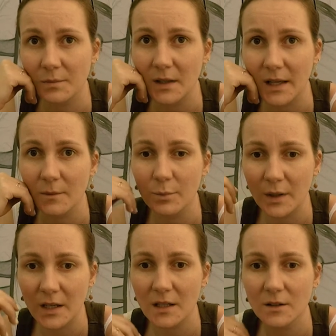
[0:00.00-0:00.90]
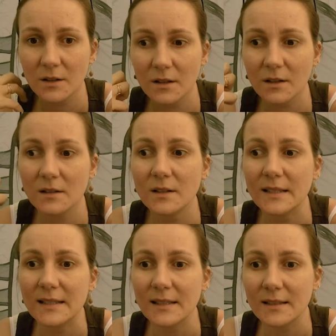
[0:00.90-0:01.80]
like bring your
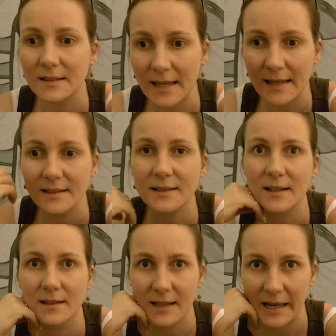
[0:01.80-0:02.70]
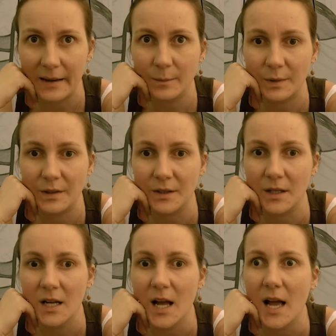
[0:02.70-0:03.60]
tent and camp here.
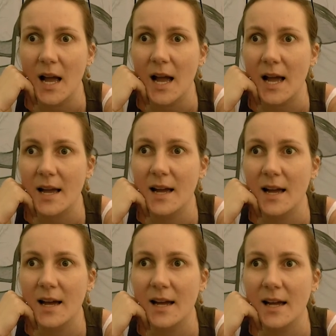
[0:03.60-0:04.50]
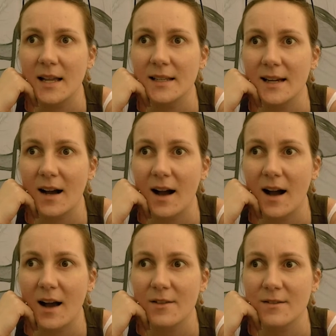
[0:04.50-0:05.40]
And
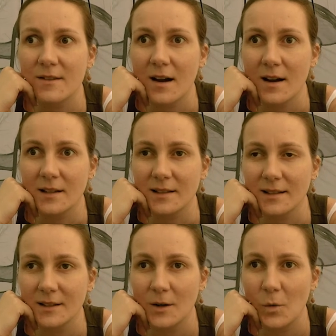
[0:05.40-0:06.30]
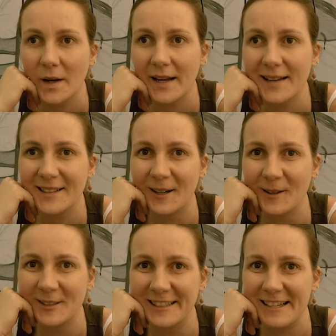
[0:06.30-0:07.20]
I thought, when I
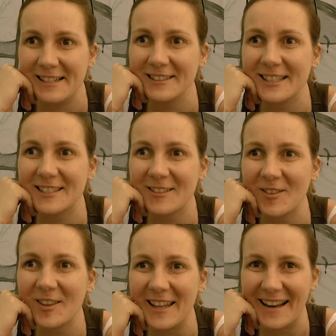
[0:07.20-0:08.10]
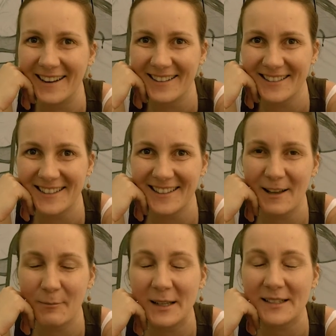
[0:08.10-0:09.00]
told Daniel let's go there to
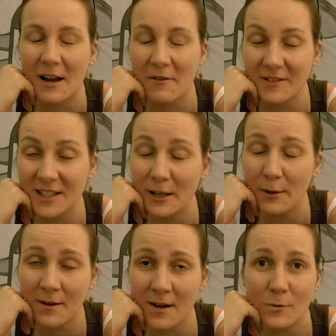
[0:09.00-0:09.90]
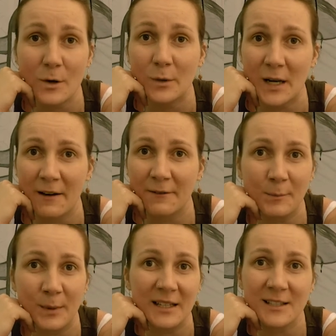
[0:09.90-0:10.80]
that place, I really thought we would have
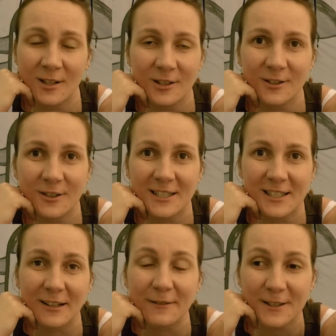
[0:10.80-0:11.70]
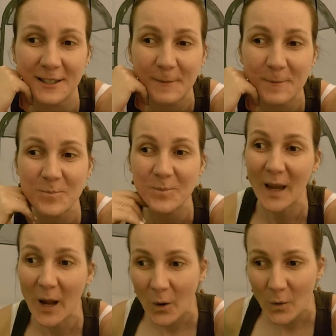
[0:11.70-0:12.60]
the place all to ourselves.
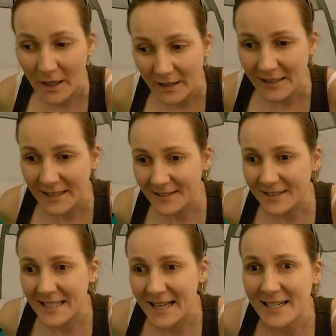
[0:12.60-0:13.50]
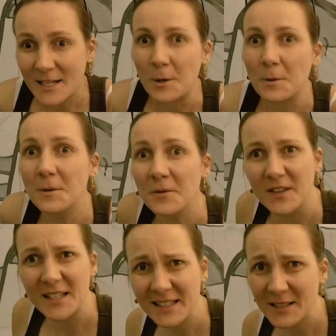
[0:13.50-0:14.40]
Well, little did I know,
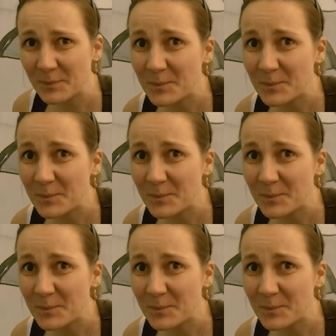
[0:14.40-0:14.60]
this is